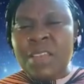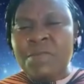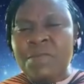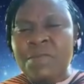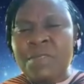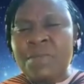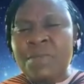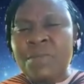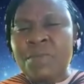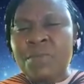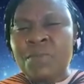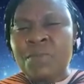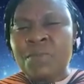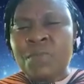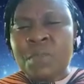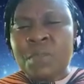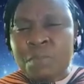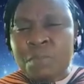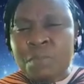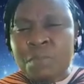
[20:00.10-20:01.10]
have
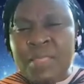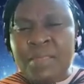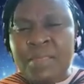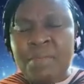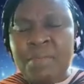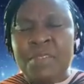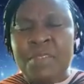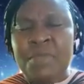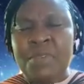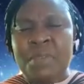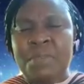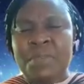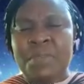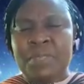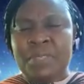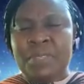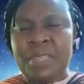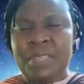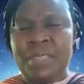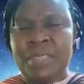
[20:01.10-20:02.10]
women being
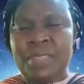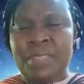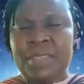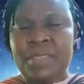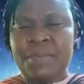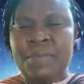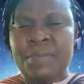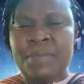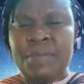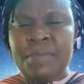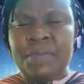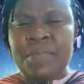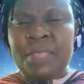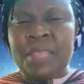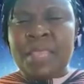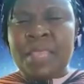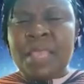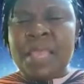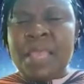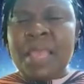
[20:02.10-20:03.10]
represented.
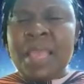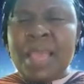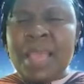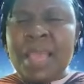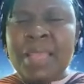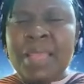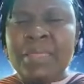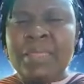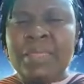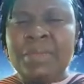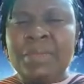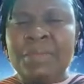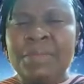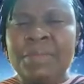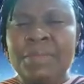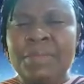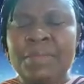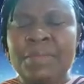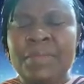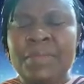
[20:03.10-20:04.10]
And
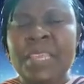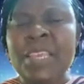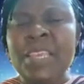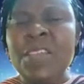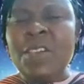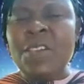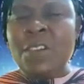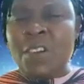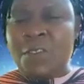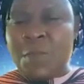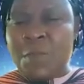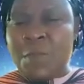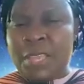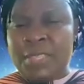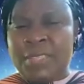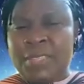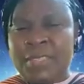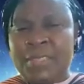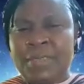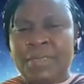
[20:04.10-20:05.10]
in
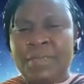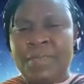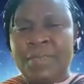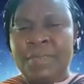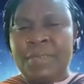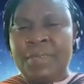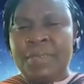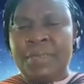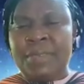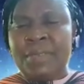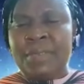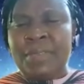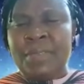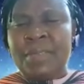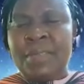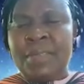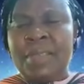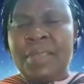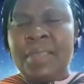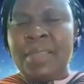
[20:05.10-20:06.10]
government,
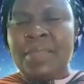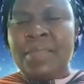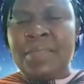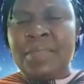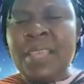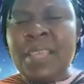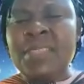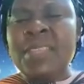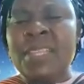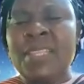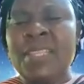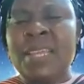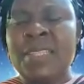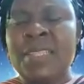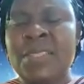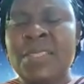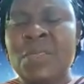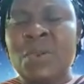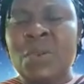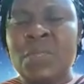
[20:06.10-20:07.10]
things that are
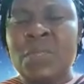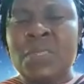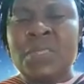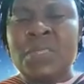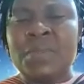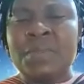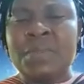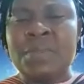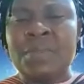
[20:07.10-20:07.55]
discussed,